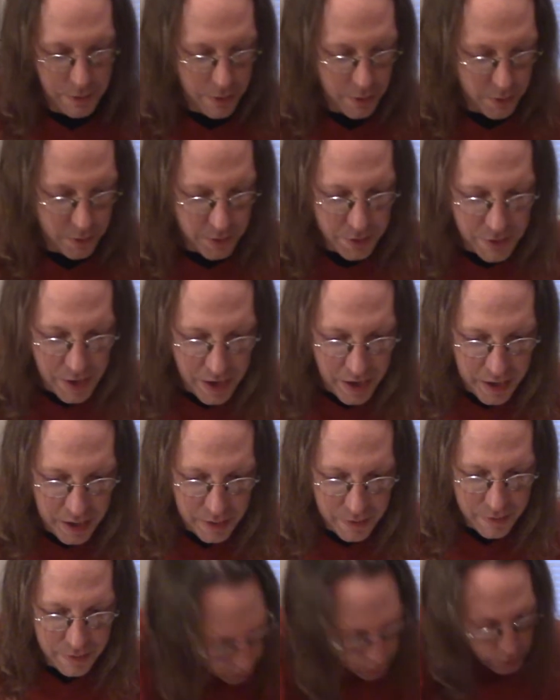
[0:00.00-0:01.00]
he's not.
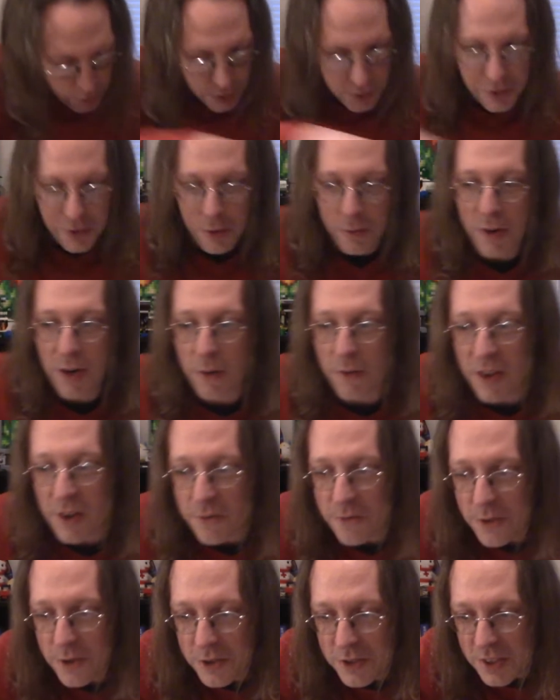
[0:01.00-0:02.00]
So now we have
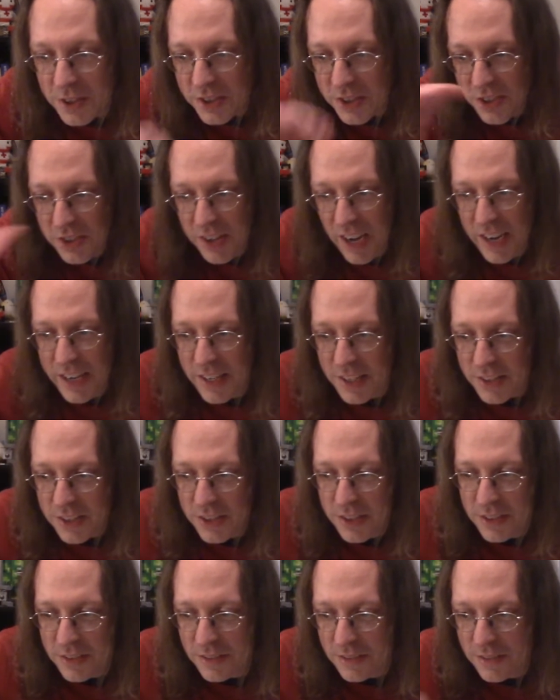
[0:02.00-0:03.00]
first and second
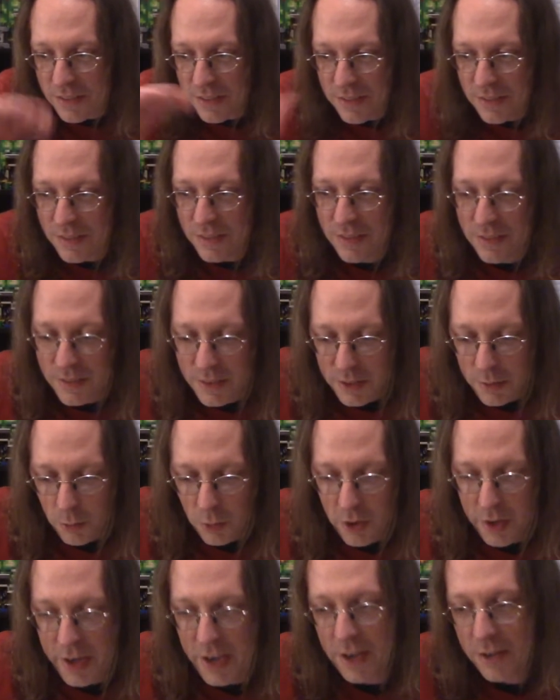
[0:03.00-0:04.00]
and
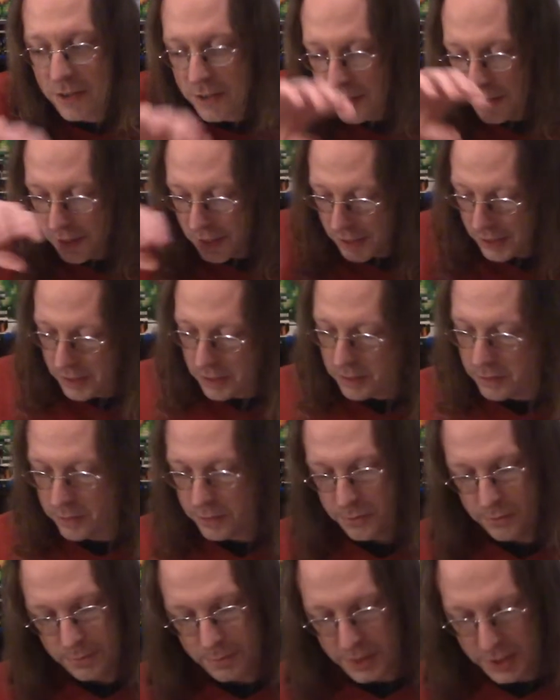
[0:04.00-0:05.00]
one out
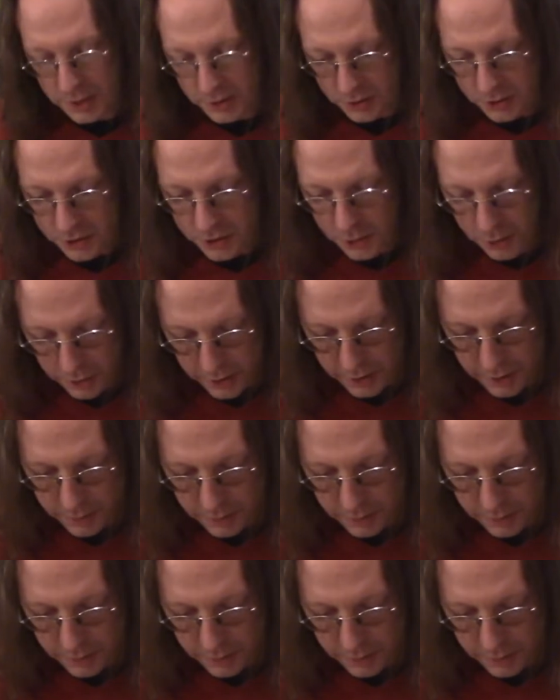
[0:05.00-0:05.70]
because Choi